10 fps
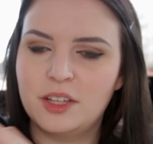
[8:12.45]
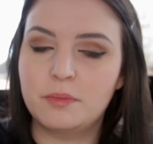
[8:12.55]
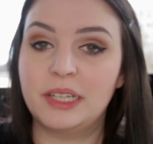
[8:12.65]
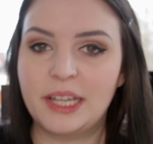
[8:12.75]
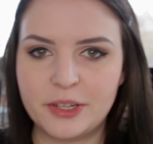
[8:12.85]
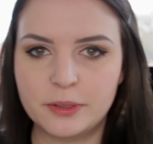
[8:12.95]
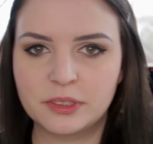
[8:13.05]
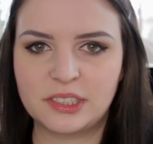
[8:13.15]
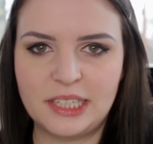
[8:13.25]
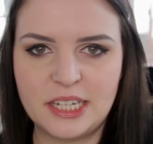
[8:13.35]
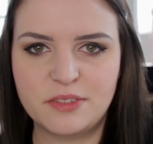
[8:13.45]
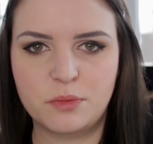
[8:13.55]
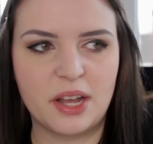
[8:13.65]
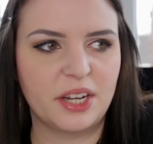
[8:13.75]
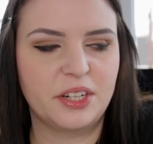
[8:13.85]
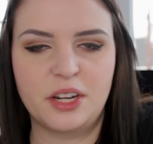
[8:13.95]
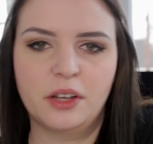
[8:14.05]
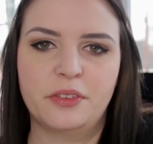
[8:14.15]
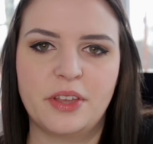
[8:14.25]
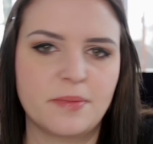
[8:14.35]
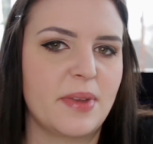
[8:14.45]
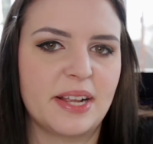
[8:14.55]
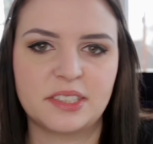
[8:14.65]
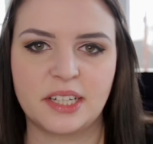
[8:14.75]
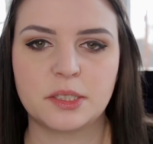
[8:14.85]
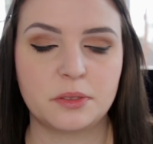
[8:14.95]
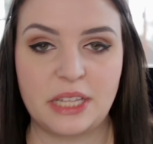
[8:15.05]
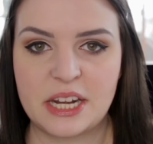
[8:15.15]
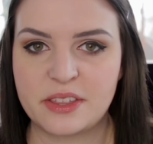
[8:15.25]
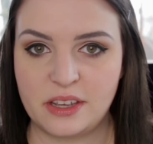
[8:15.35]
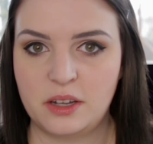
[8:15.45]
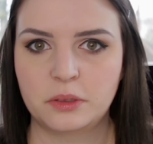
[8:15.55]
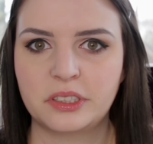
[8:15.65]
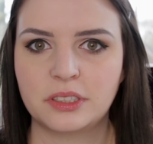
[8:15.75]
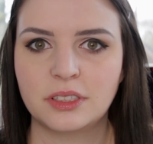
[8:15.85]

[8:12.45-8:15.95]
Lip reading: Millennial sleeve where nothing makes sense with anything else.